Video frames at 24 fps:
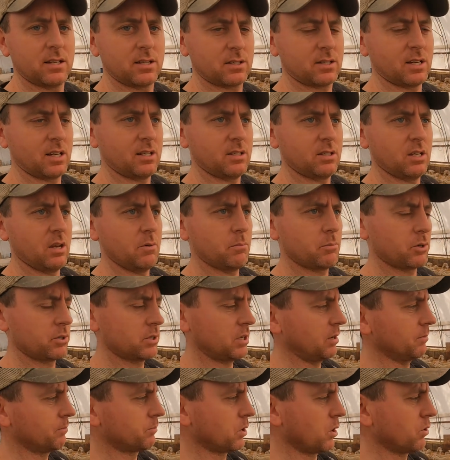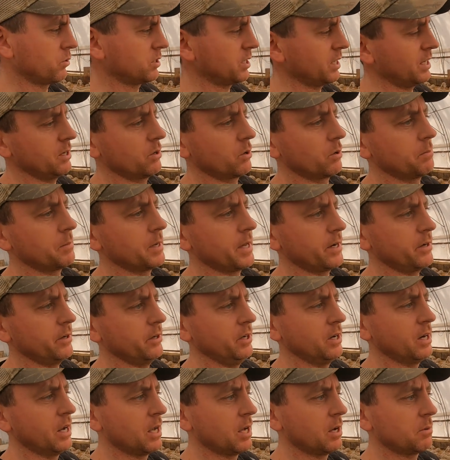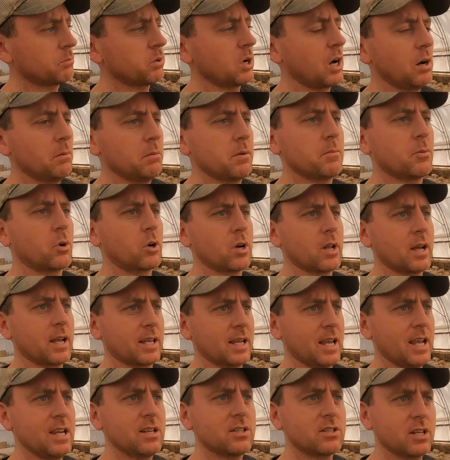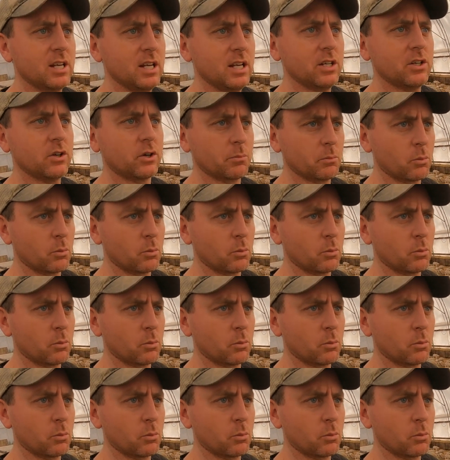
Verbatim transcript: sixteen percent protein or better, probably more like eighteen